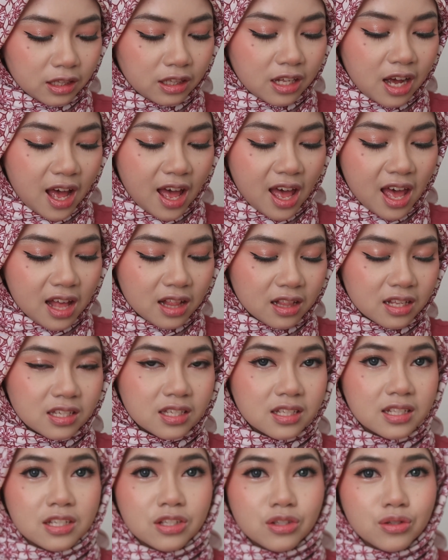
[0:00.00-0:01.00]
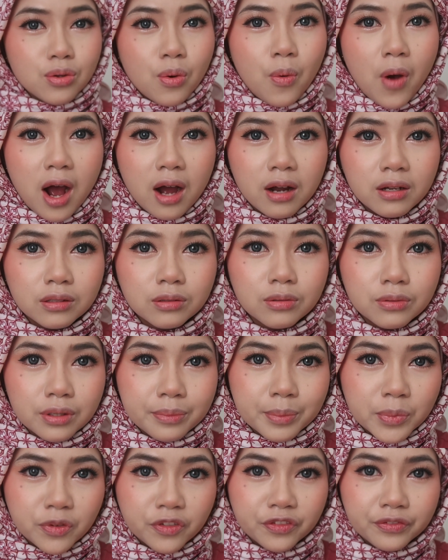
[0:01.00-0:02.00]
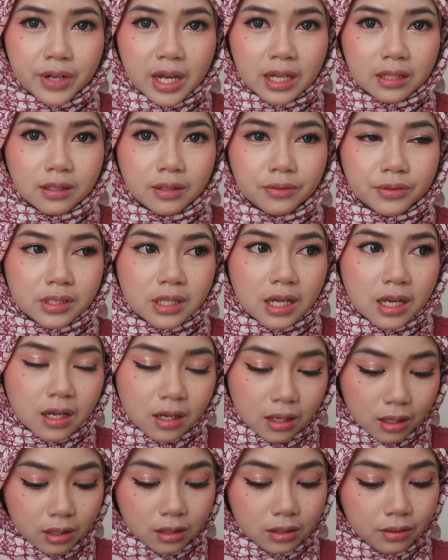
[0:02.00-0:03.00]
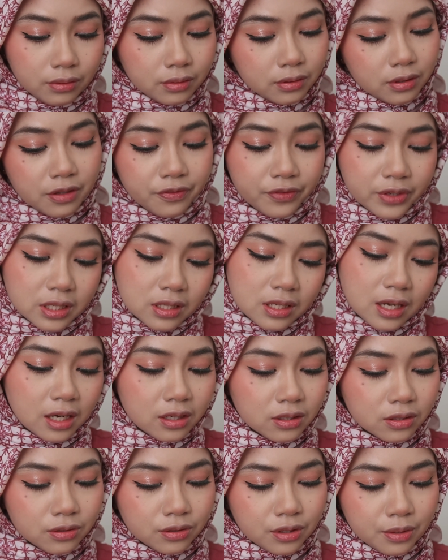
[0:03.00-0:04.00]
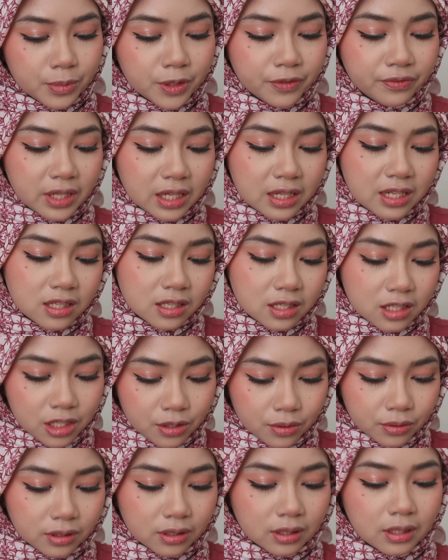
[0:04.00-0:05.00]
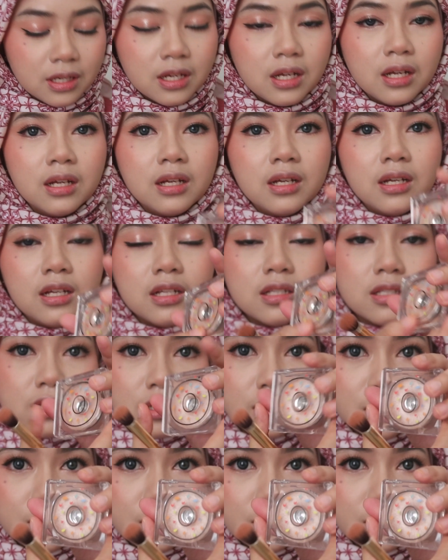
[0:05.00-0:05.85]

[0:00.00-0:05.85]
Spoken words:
the hell is this, so hard to remove? And I was like, oh, if it's hard to remove, then it's cute. It's